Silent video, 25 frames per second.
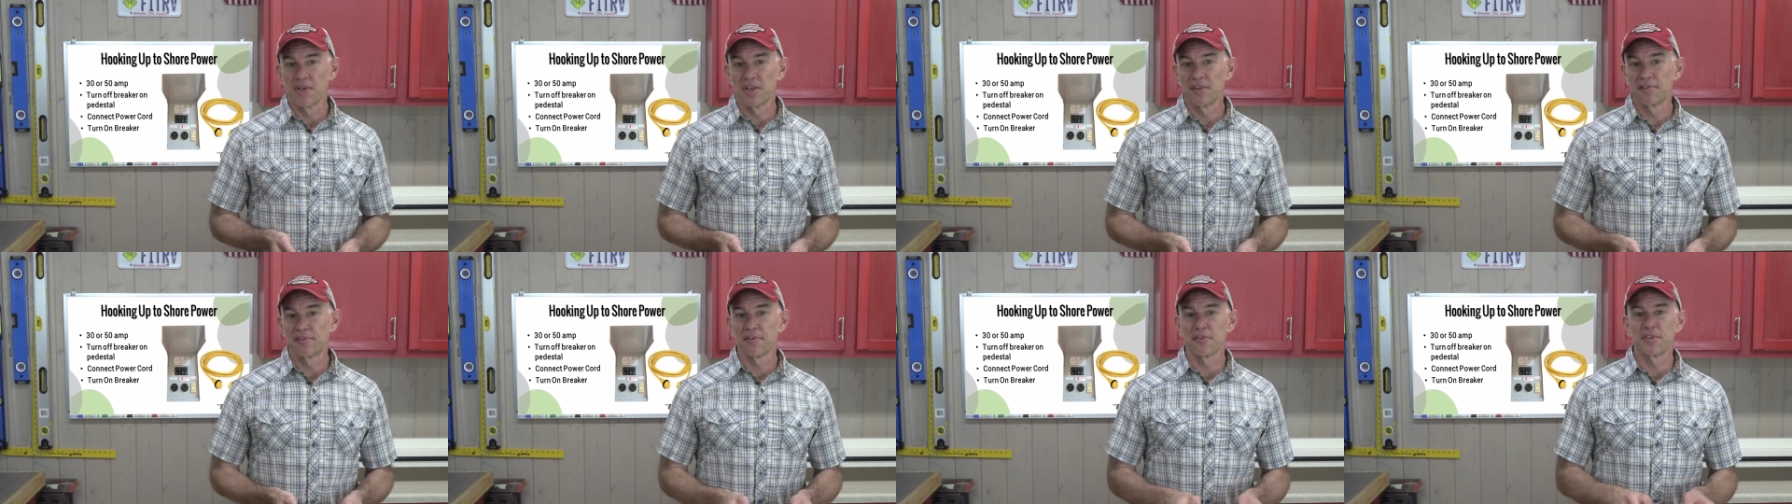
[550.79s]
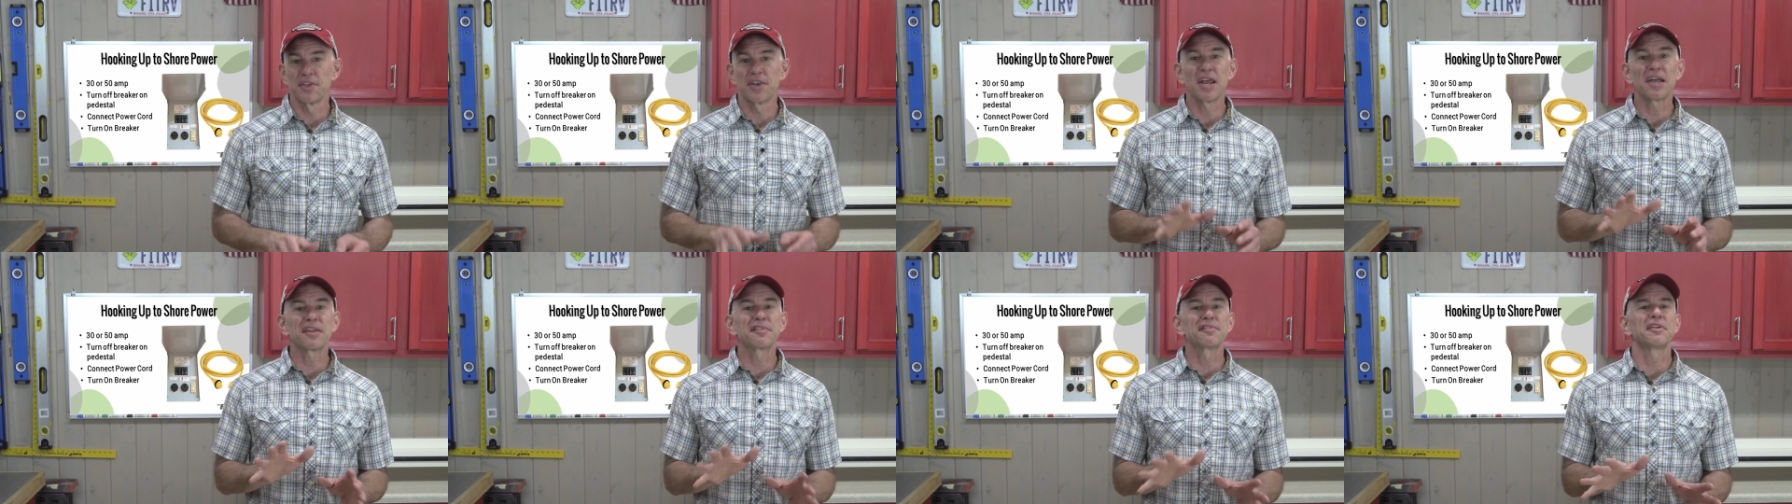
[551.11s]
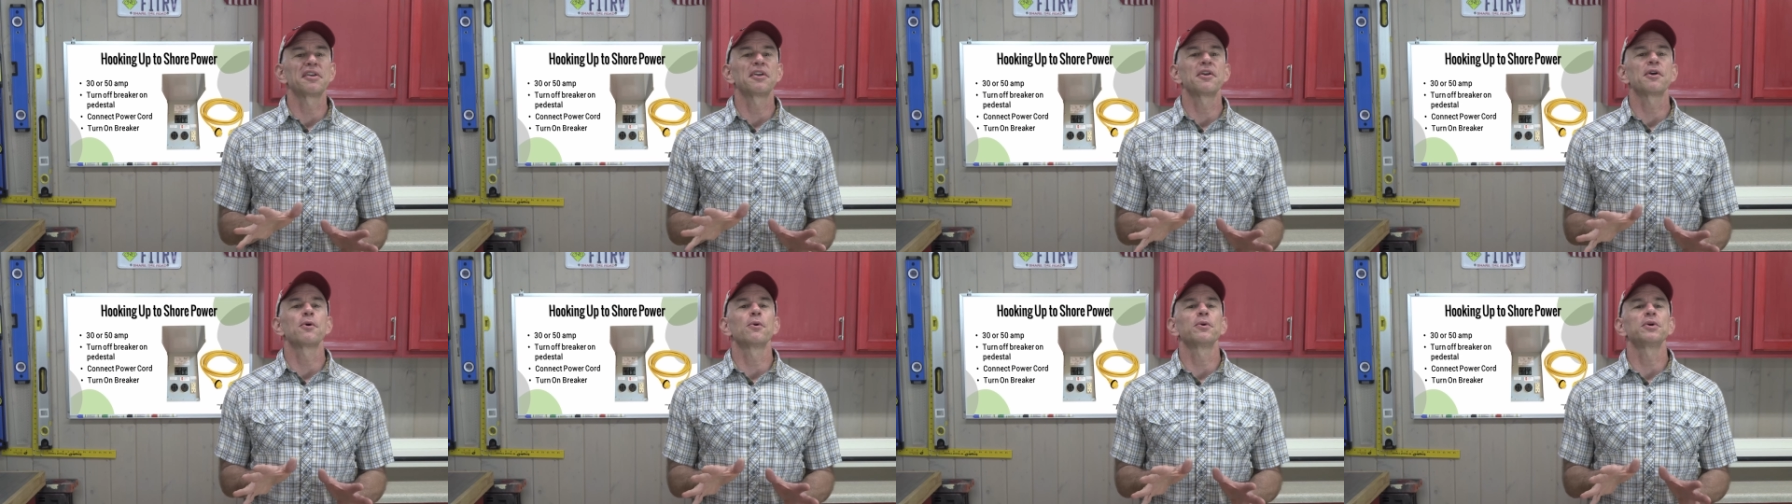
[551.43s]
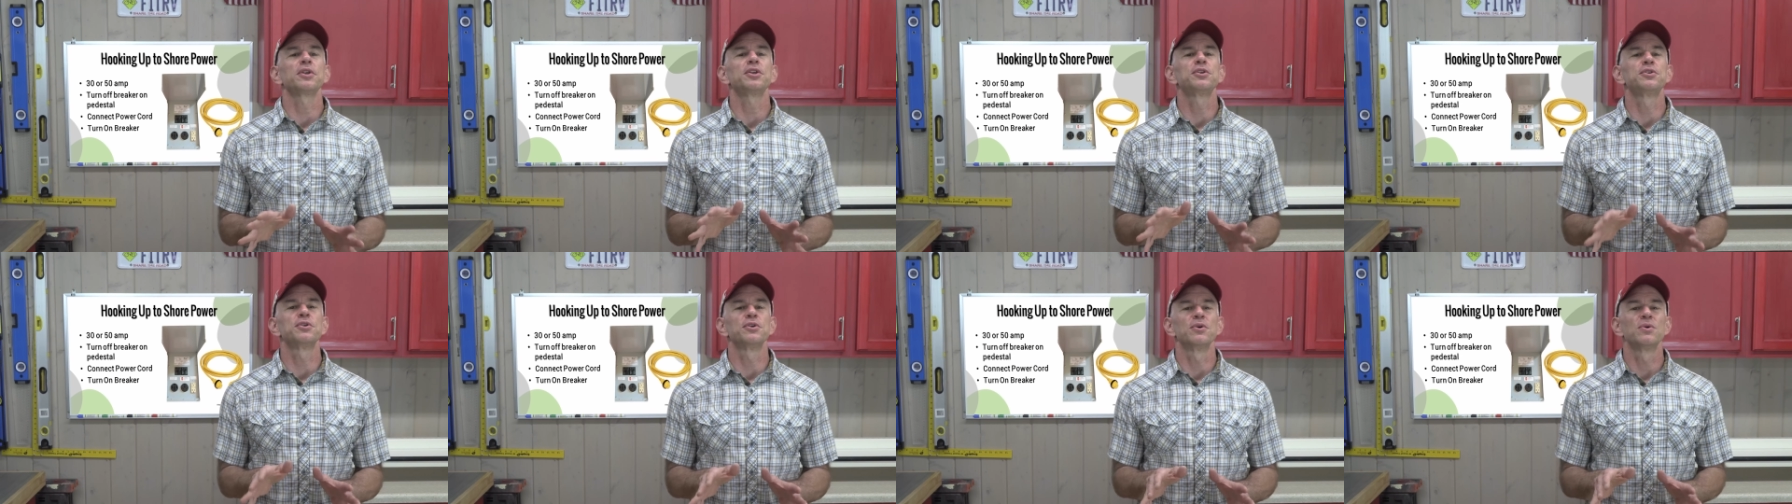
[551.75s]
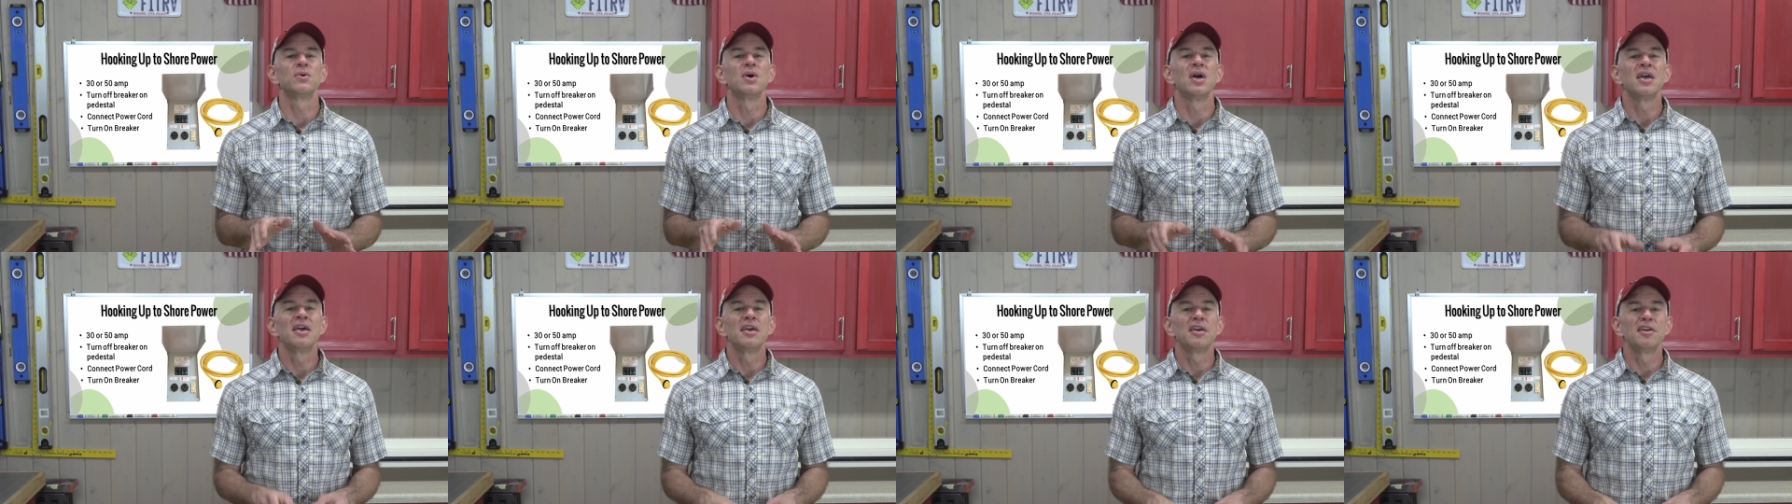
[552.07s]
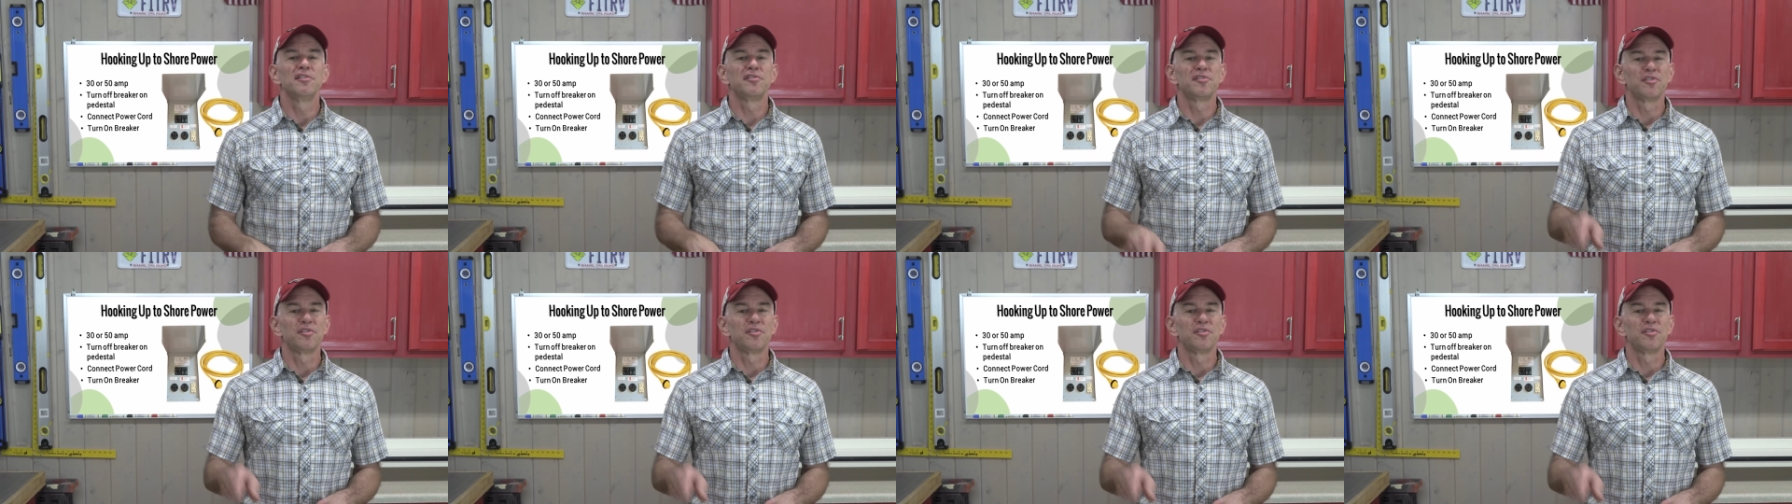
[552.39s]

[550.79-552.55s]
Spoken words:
And so the next thing you're going to do is